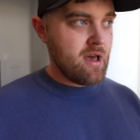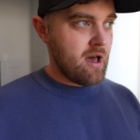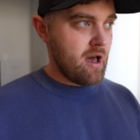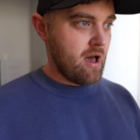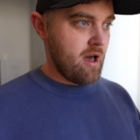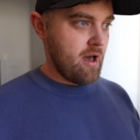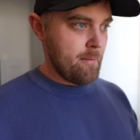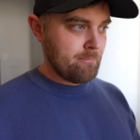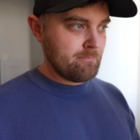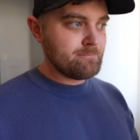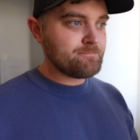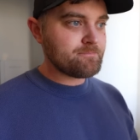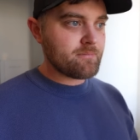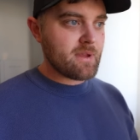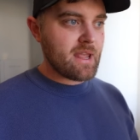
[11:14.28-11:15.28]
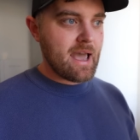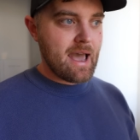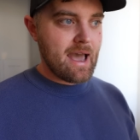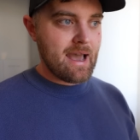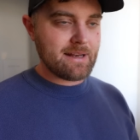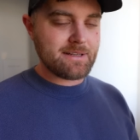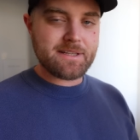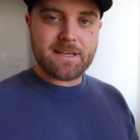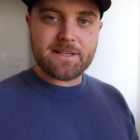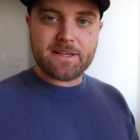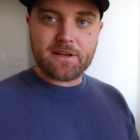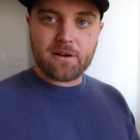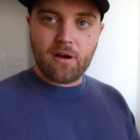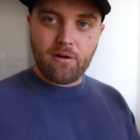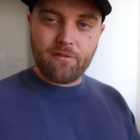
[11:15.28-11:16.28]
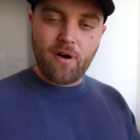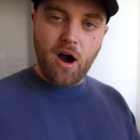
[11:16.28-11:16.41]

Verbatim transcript: Um, and he did a lot of